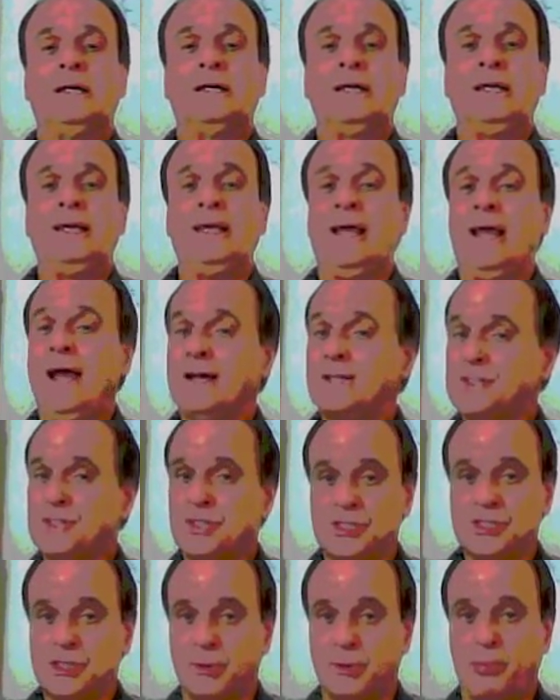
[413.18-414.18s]
he has
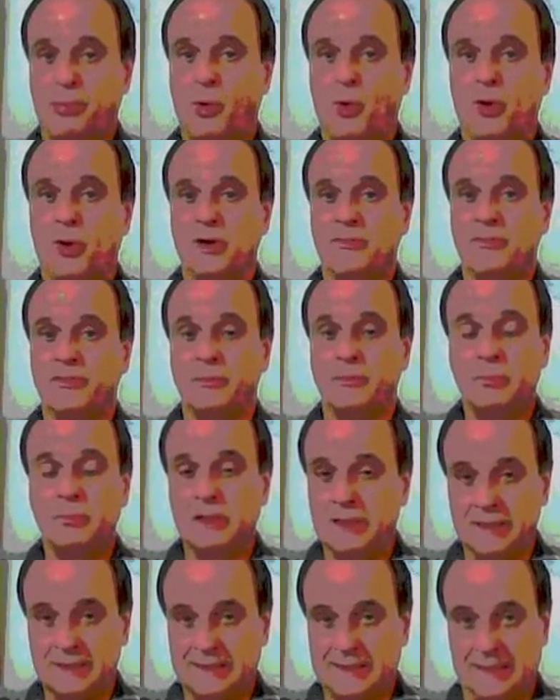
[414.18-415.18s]
the support of the
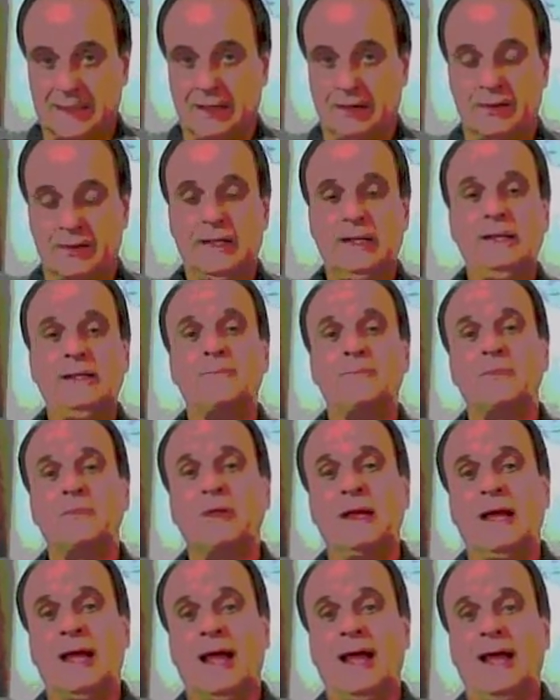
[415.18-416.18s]
military.
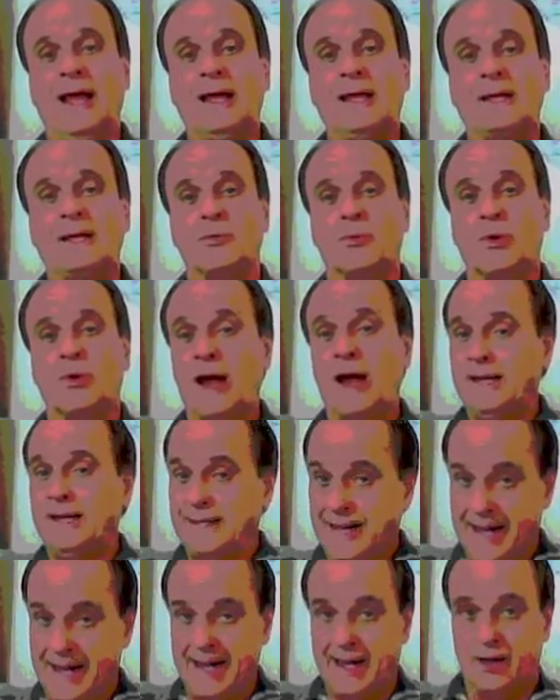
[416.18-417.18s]
And right
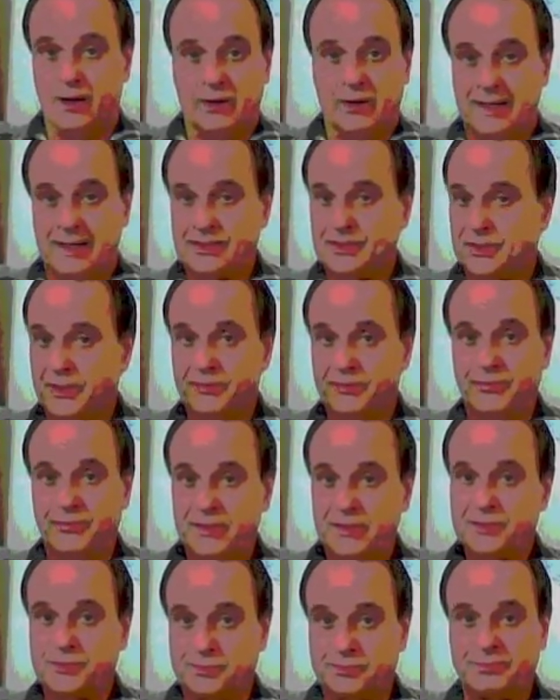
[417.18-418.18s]
now, as of
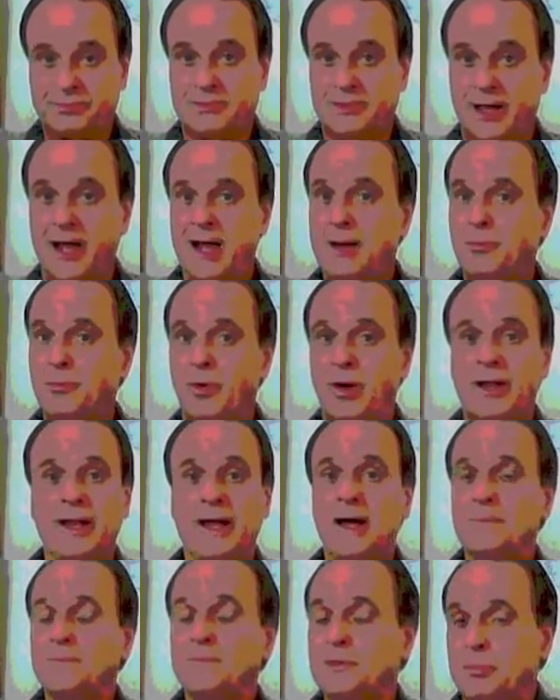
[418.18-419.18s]
this time while
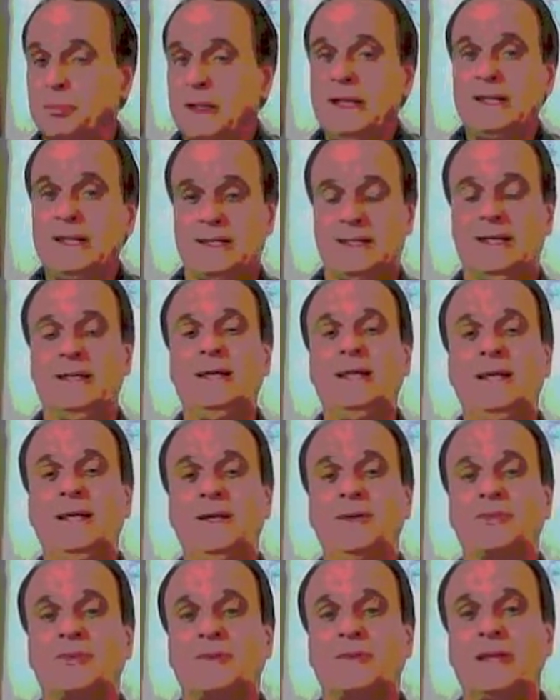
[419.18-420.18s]
I'm speaking,
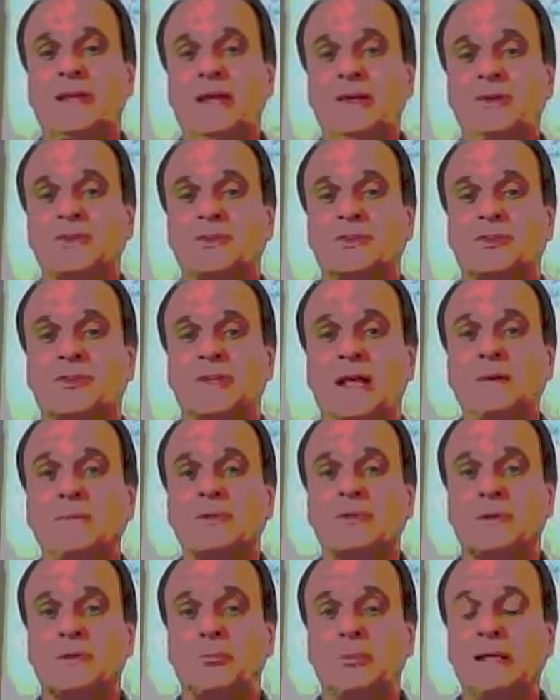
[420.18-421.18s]
he
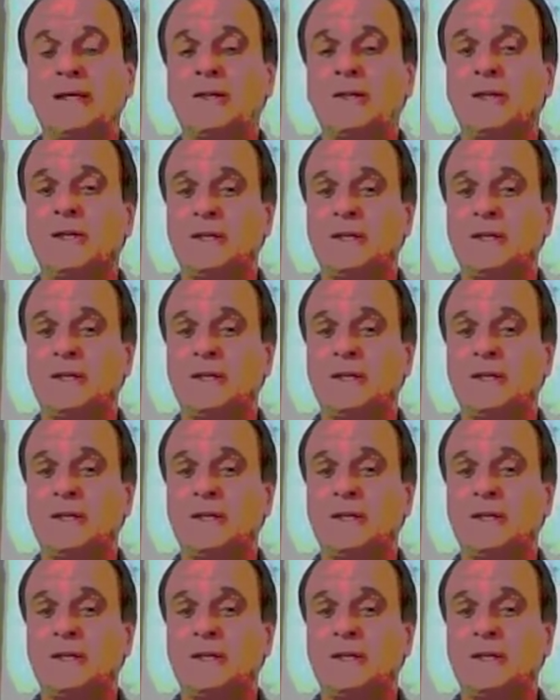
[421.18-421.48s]
seems to be